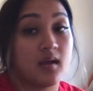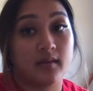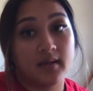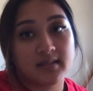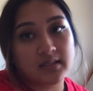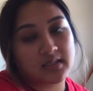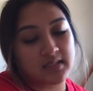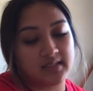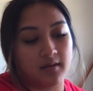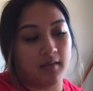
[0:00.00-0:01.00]
This is
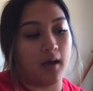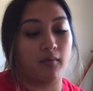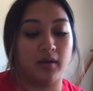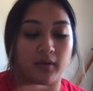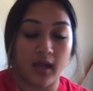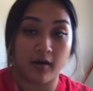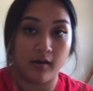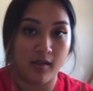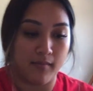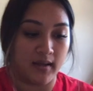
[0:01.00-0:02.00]
just so that when you
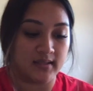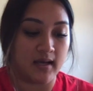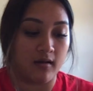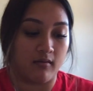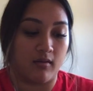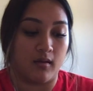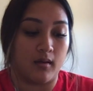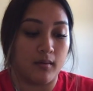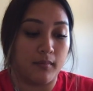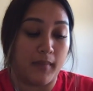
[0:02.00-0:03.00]
carry the meds out of
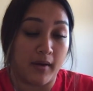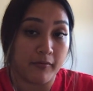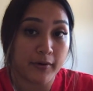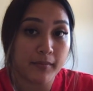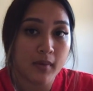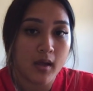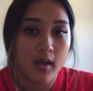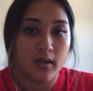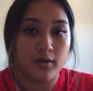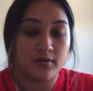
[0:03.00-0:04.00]
the med room,
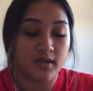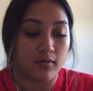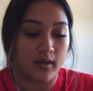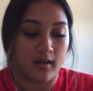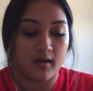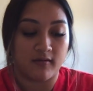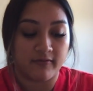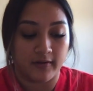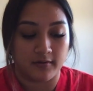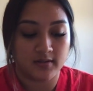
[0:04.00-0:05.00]
you don't get
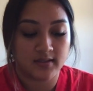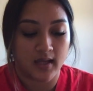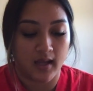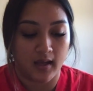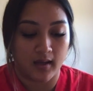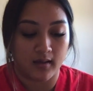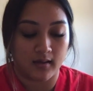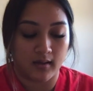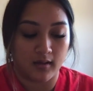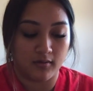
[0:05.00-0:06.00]
confused
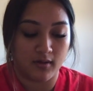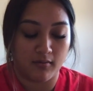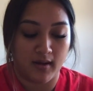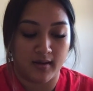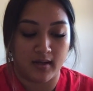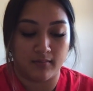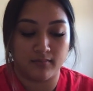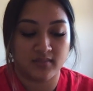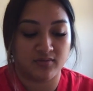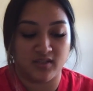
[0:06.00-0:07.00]
and you don't end up
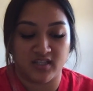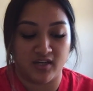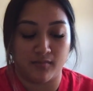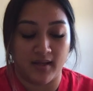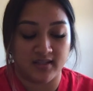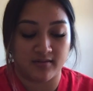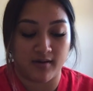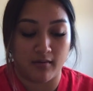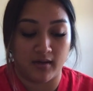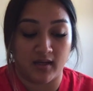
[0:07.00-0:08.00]
switching your meds
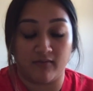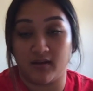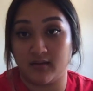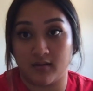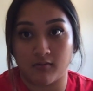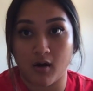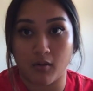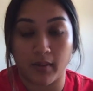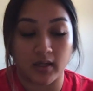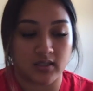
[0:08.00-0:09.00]
around and giving it to the wrong
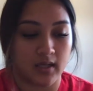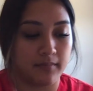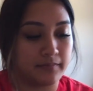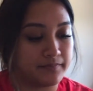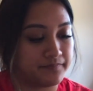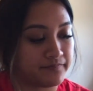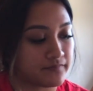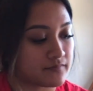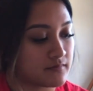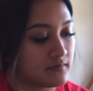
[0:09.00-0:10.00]
patient.
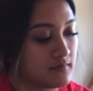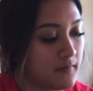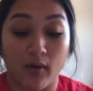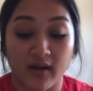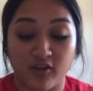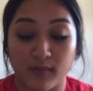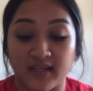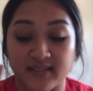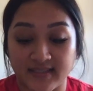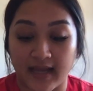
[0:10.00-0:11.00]
I want to do my
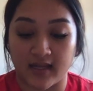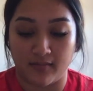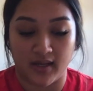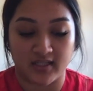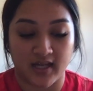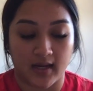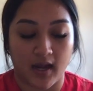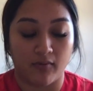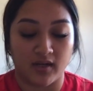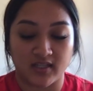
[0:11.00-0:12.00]
second med check.
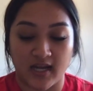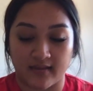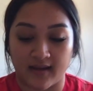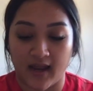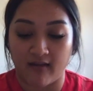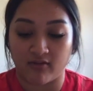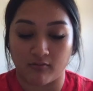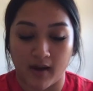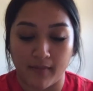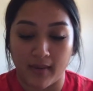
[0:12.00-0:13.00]
I want to check that I have the
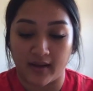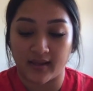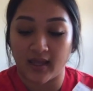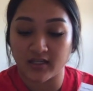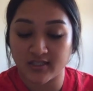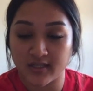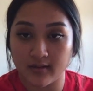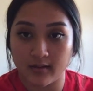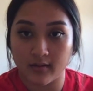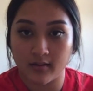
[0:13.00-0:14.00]
right medication
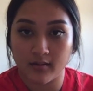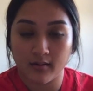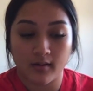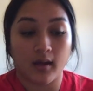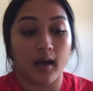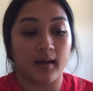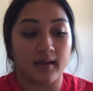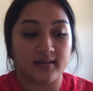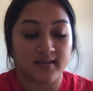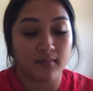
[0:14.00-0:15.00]

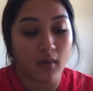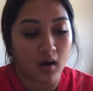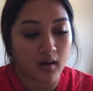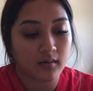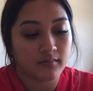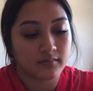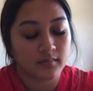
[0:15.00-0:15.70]
against the MAR.